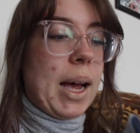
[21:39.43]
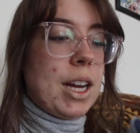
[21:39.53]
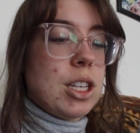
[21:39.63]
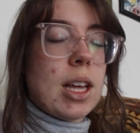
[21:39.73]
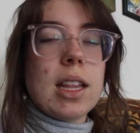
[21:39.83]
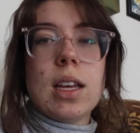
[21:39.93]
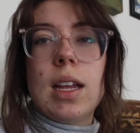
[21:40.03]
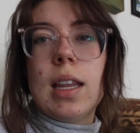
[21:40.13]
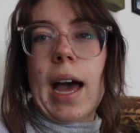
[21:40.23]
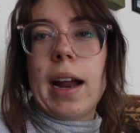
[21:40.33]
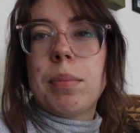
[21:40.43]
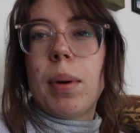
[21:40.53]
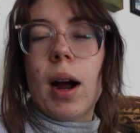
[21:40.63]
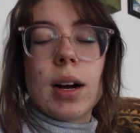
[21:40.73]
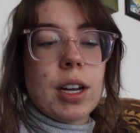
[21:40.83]
I just thought that that
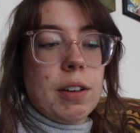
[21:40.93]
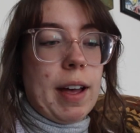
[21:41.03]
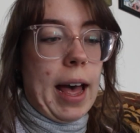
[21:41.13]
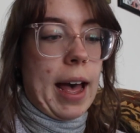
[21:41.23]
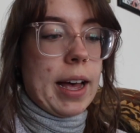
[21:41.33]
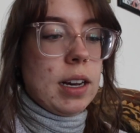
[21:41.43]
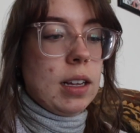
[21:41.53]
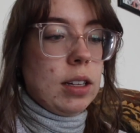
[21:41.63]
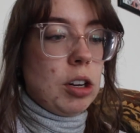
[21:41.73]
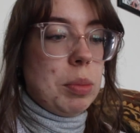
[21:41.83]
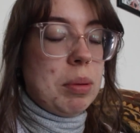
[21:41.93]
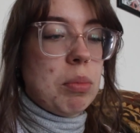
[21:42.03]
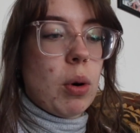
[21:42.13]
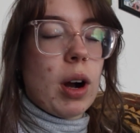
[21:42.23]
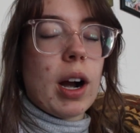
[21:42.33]
part could have had a little bit
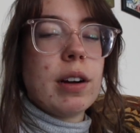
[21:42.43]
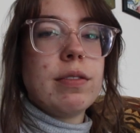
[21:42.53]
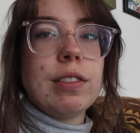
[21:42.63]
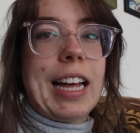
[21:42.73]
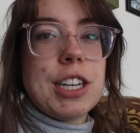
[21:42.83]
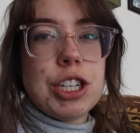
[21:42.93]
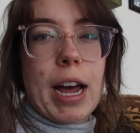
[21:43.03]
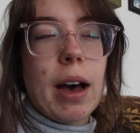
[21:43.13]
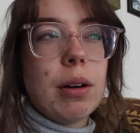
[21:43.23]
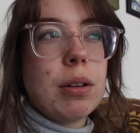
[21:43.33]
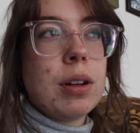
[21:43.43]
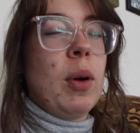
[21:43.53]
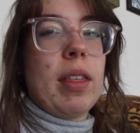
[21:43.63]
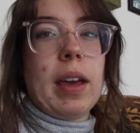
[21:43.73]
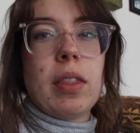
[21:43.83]
more fleshed out
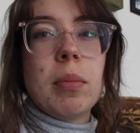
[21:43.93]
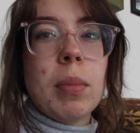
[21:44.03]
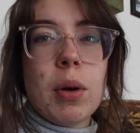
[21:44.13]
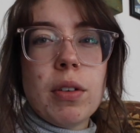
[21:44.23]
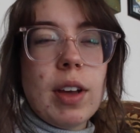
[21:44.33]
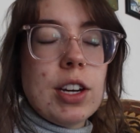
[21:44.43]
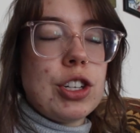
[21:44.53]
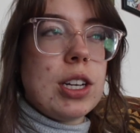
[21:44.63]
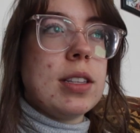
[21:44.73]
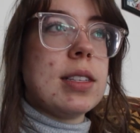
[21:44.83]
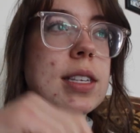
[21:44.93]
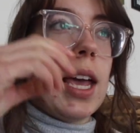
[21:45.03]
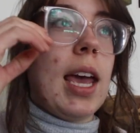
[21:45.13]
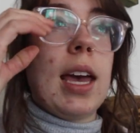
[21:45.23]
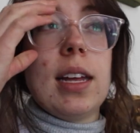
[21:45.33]
with like the motivations
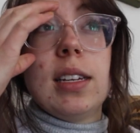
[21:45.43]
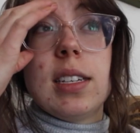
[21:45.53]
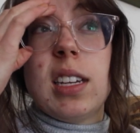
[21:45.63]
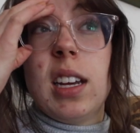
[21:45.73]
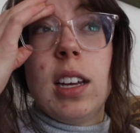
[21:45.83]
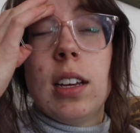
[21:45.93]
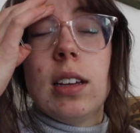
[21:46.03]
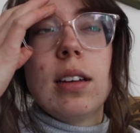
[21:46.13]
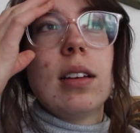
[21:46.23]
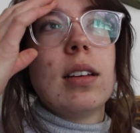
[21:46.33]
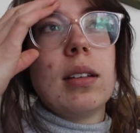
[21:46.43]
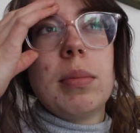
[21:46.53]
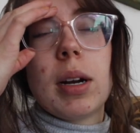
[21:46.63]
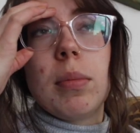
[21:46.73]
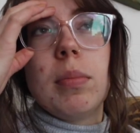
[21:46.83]
and
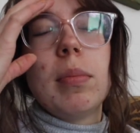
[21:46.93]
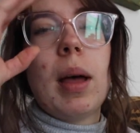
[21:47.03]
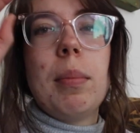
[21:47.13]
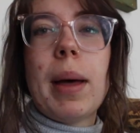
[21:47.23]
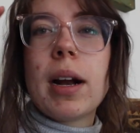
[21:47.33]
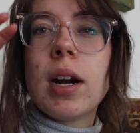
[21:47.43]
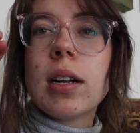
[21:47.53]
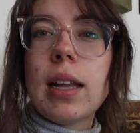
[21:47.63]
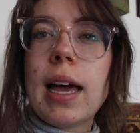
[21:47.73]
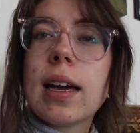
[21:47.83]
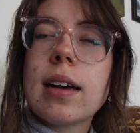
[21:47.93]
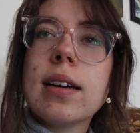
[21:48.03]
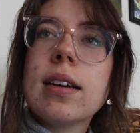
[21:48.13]
a better like